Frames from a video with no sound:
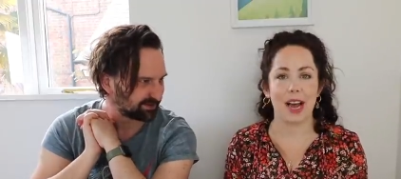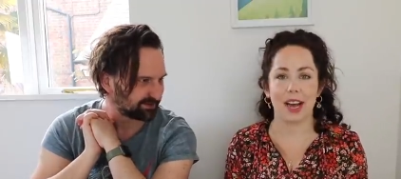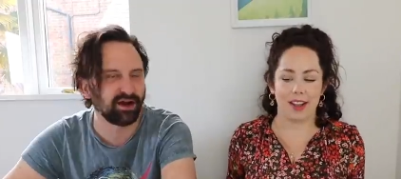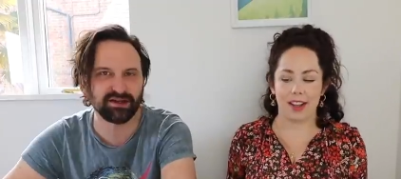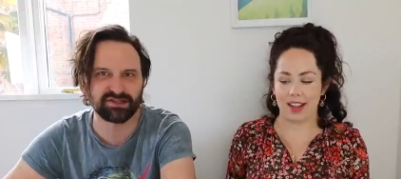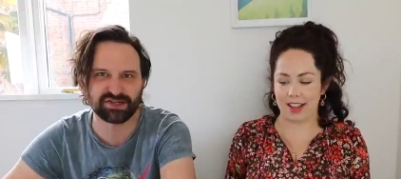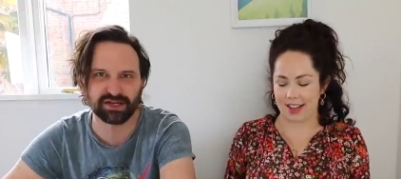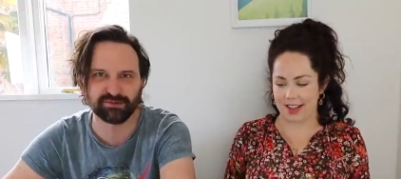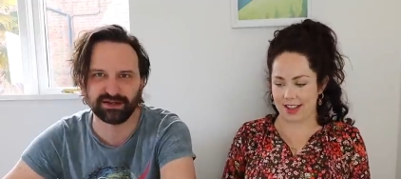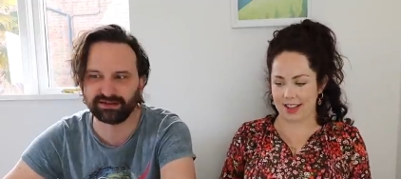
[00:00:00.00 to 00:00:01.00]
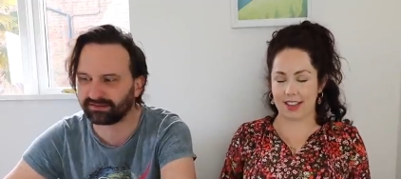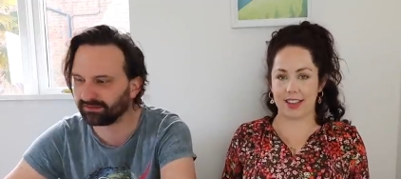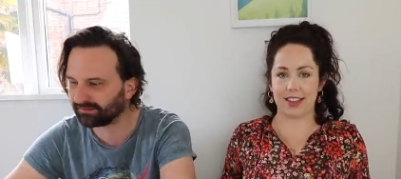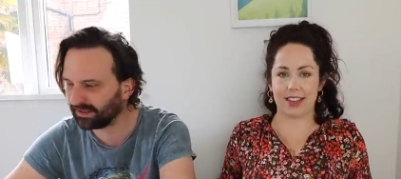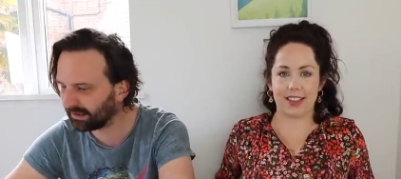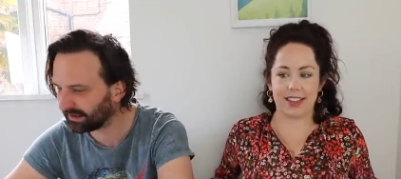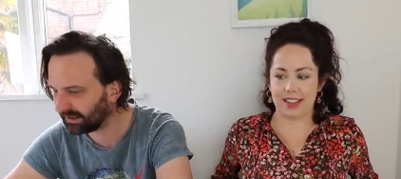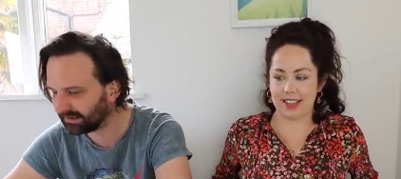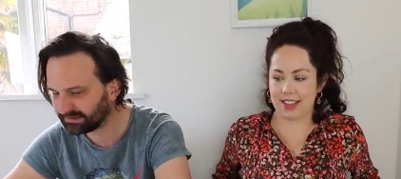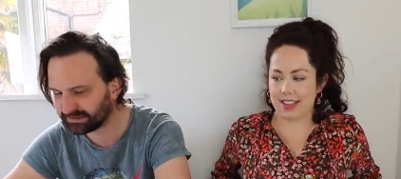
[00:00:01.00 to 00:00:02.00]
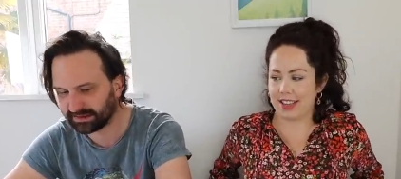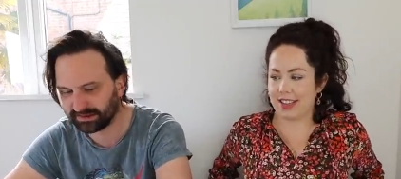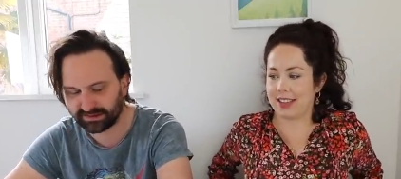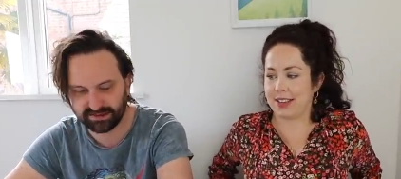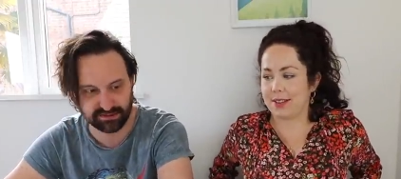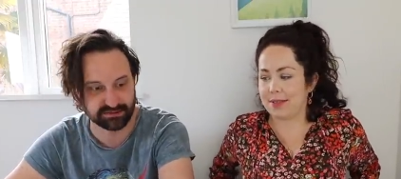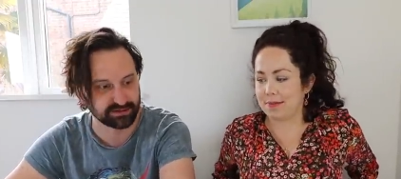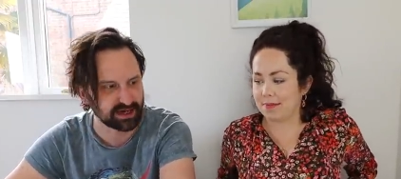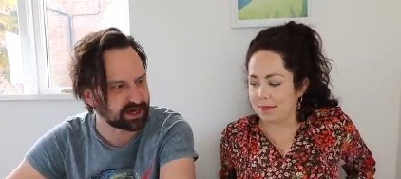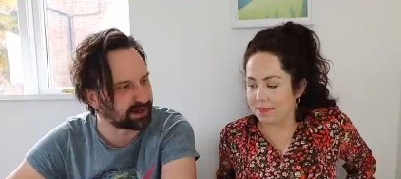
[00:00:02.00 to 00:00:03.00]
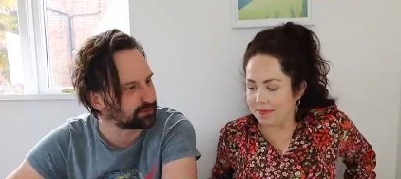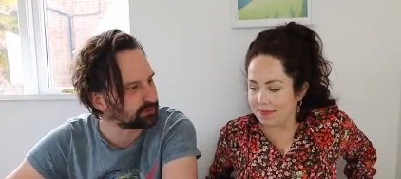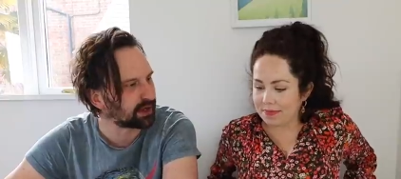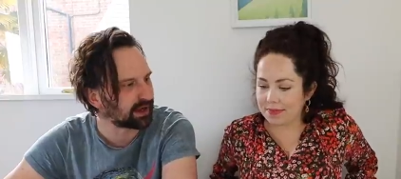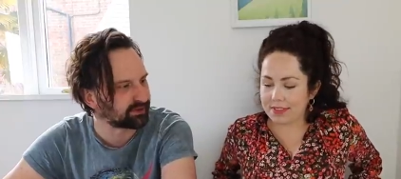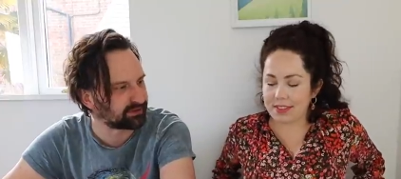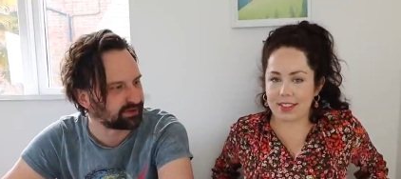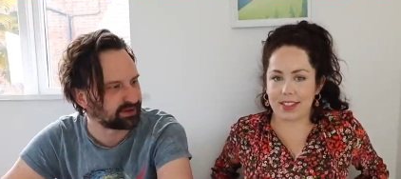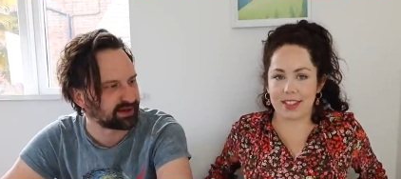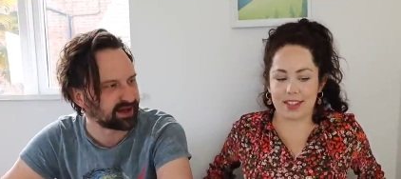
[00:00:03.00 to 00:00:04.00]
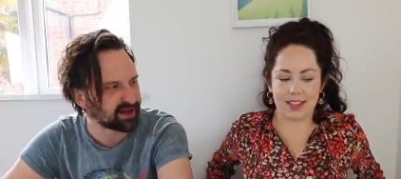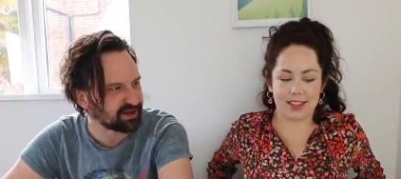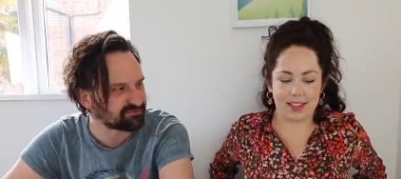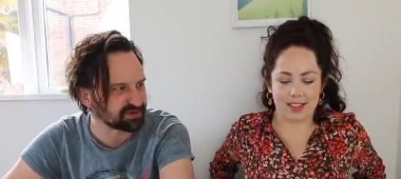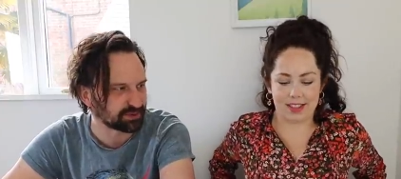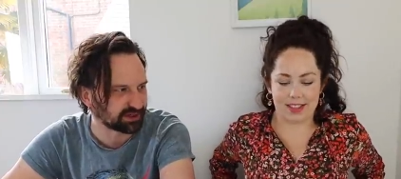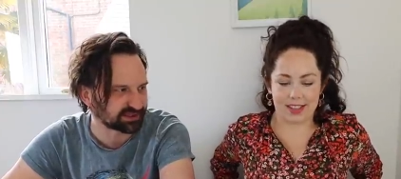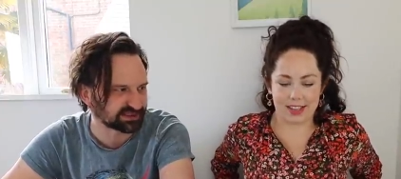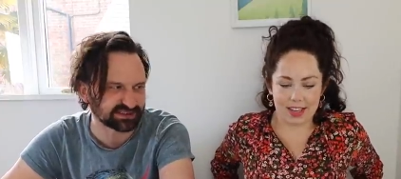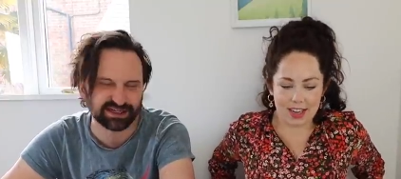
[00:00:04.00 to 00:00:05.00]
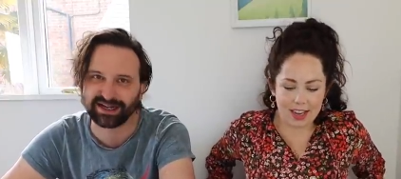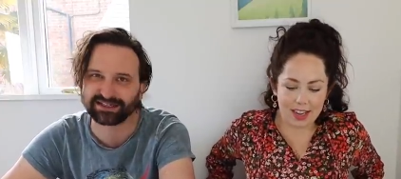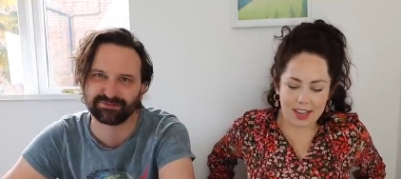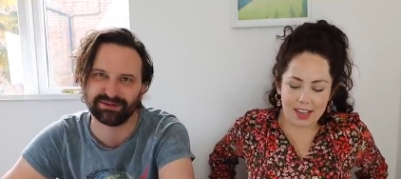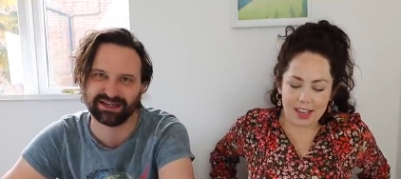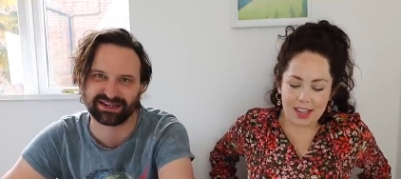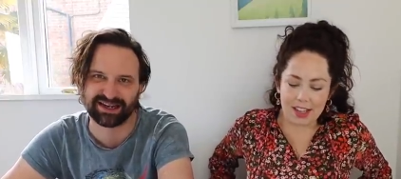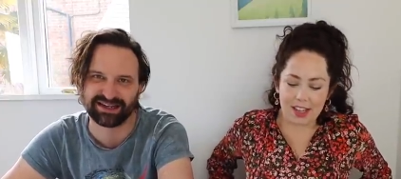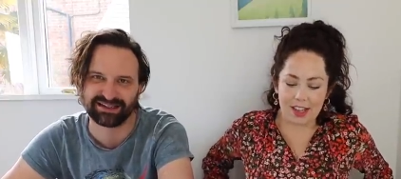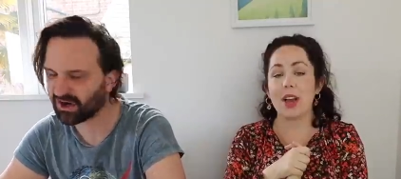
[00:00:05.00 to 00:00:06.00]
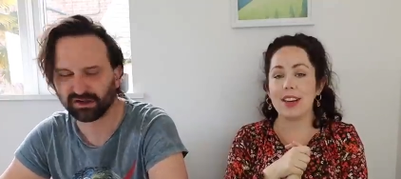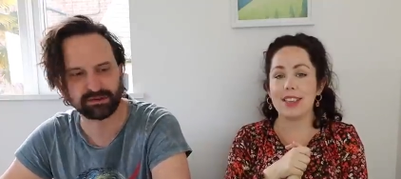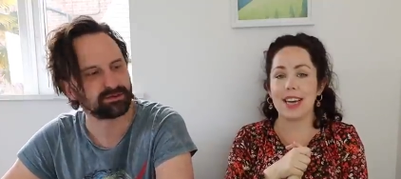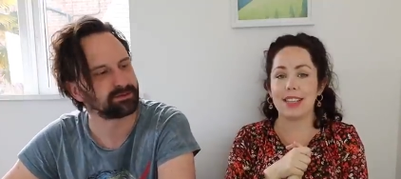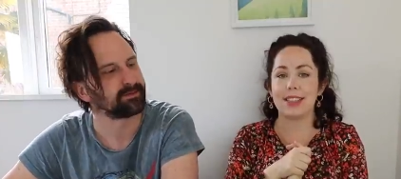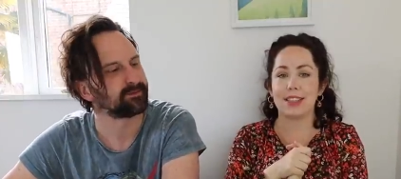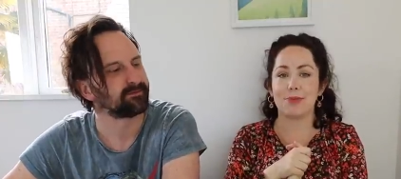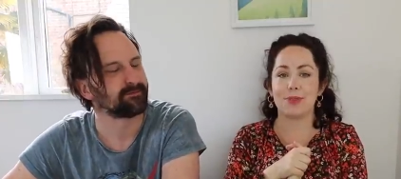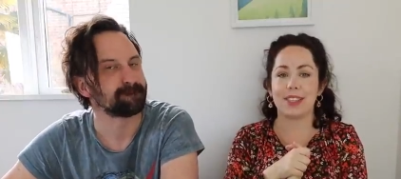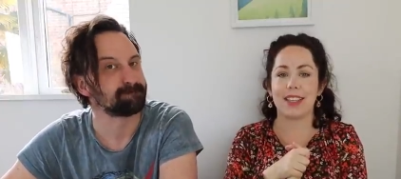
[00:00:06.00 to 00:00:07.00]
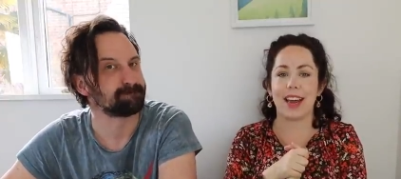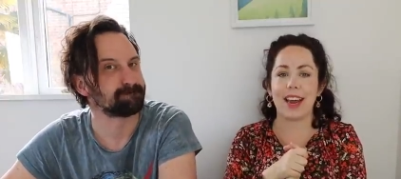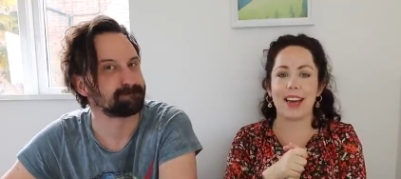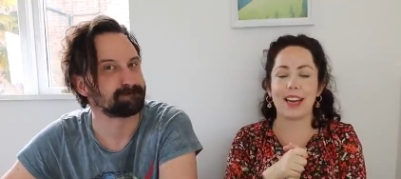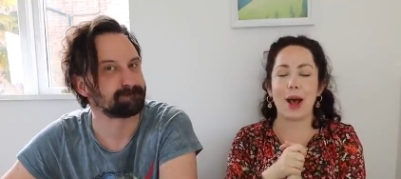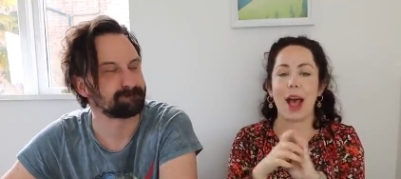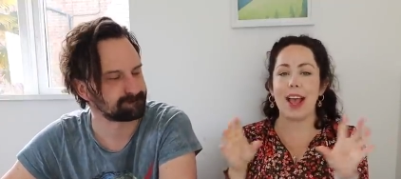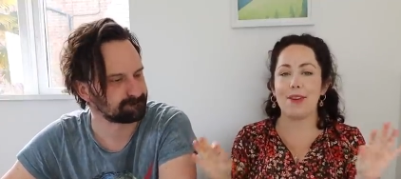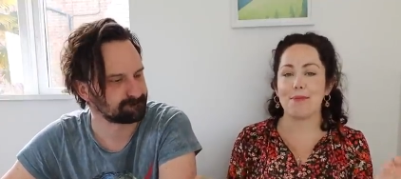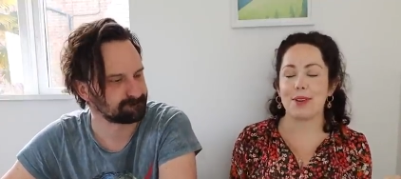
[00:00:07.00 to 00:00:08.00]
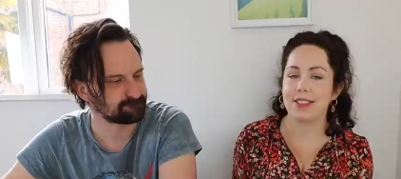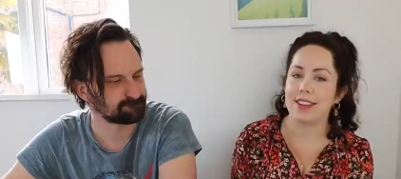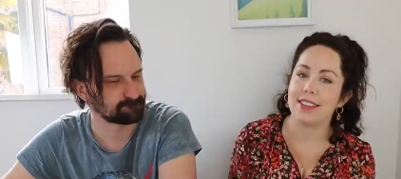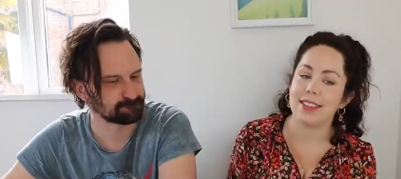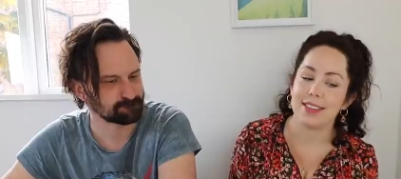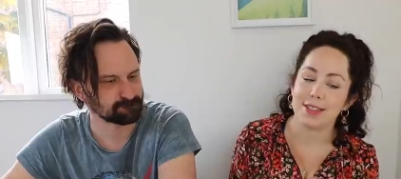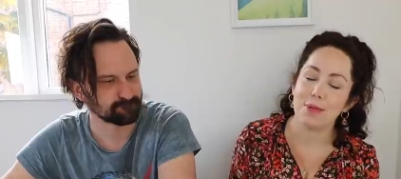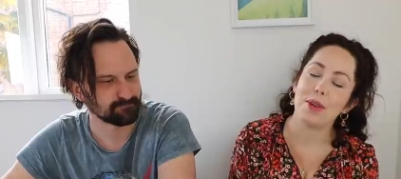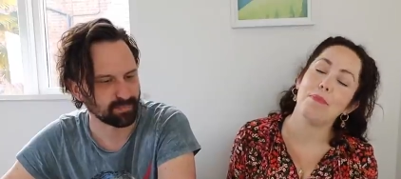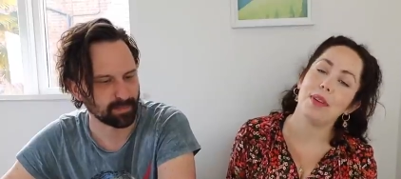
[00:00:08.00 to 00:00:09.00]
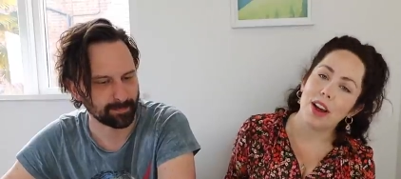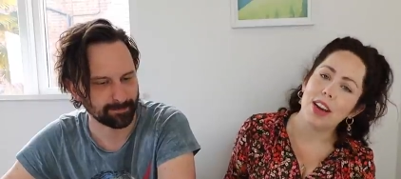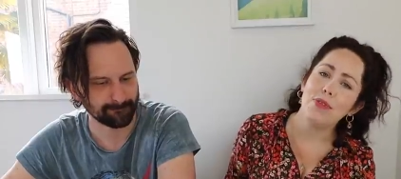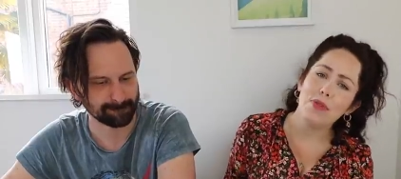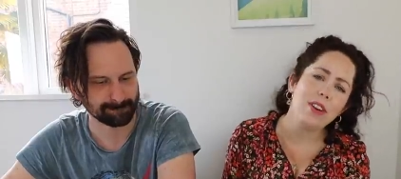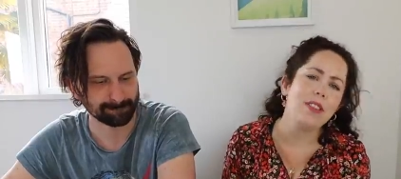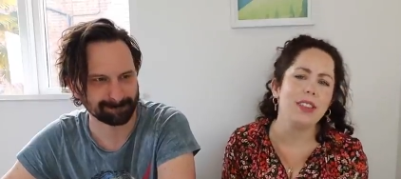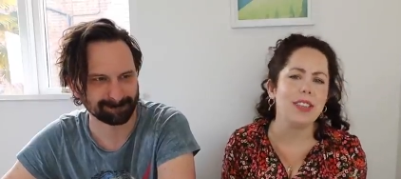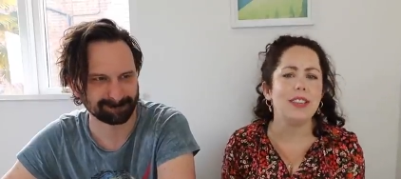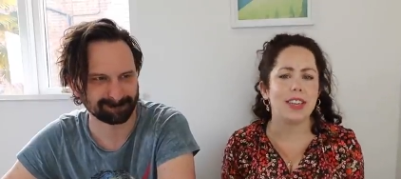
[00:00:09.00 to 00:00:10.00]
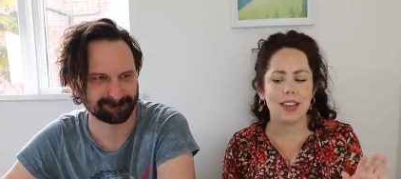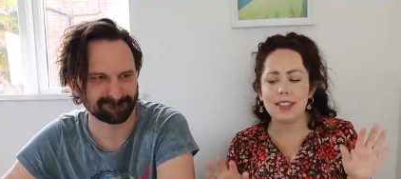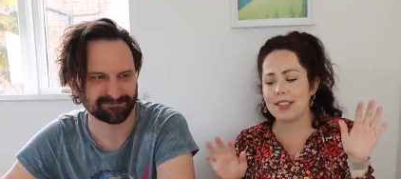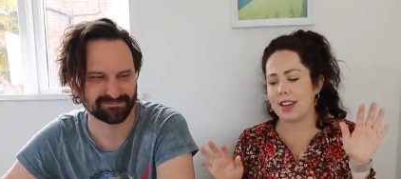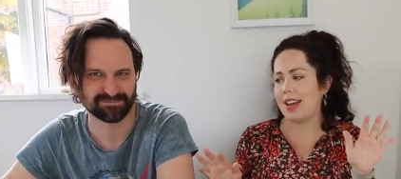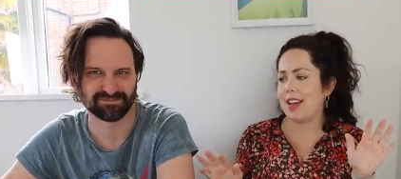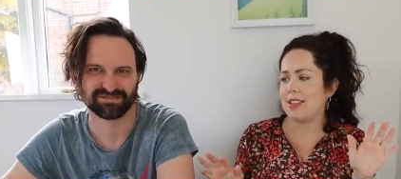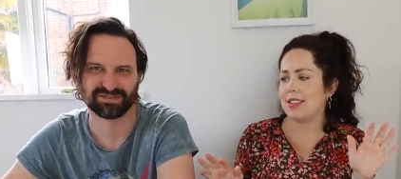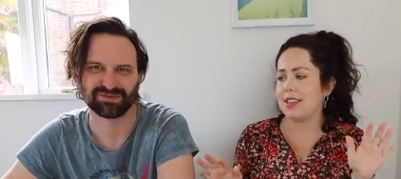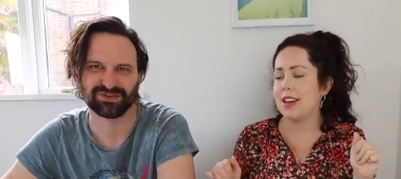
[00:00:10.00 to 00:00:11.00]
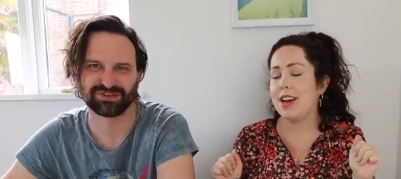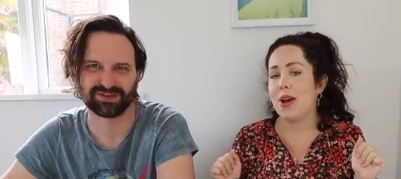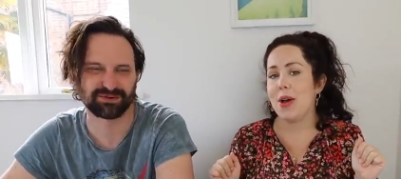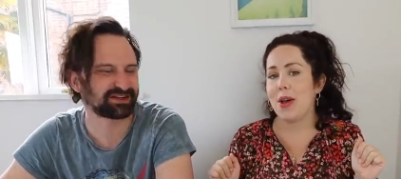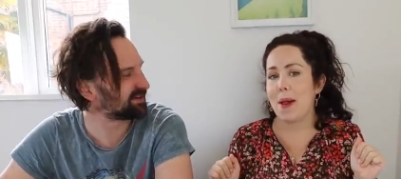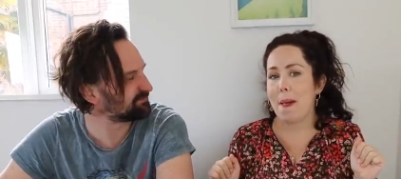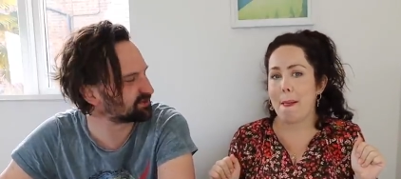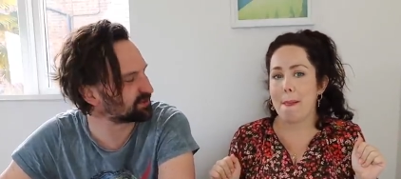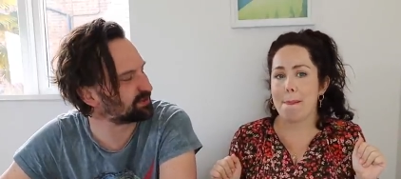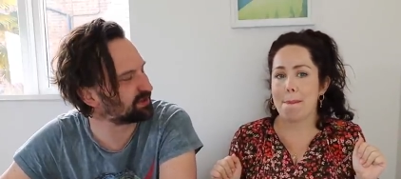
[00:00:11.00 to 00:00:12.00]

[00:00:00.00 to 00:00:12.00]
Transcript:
Speaker 1: Yeah. I genuinely did not realise until now that everyone does a caterpillar cake.
Speaker 2: We're going to taste test them all today, and even more exciting, there's going to be a blindfolded taste test.
Speaker 1: Not done one of them for a